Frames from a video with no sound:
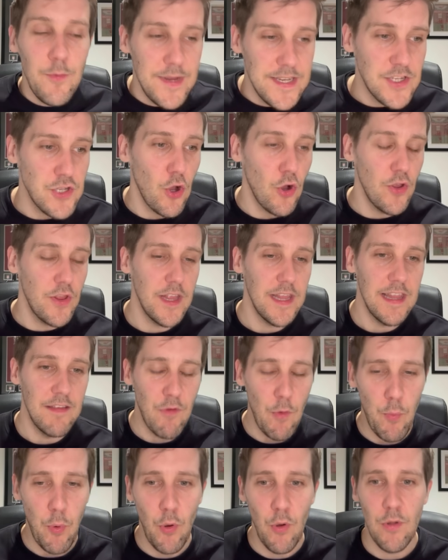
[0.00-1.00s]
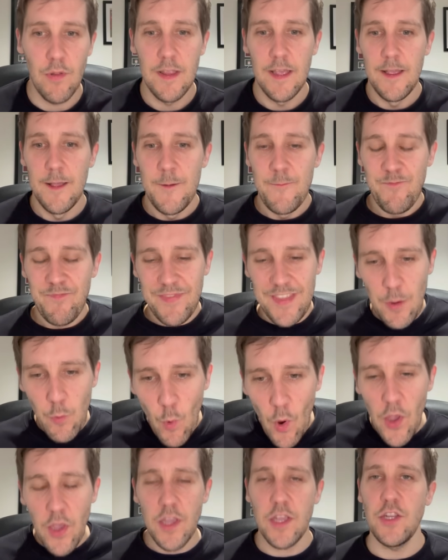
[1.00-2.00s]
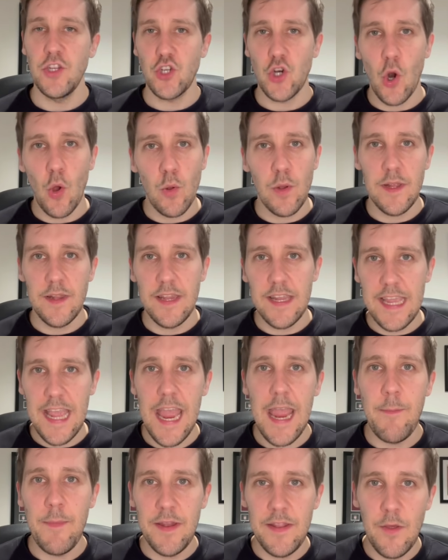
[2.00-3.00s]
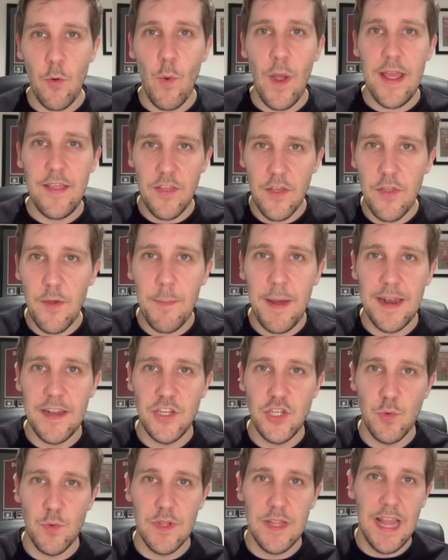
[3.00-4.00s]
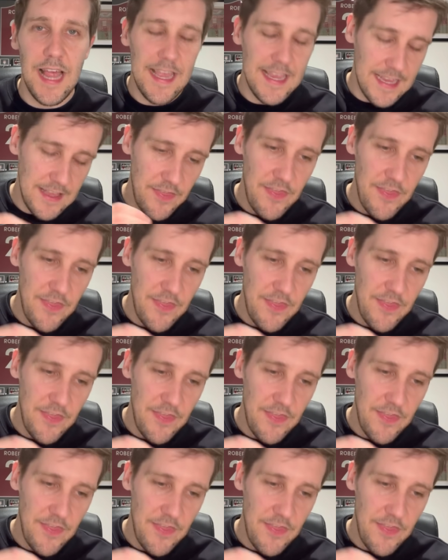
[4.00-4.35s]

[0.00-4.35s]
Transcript: We saw that Liverpool, they weren't controlling the game in the way that the manager would like,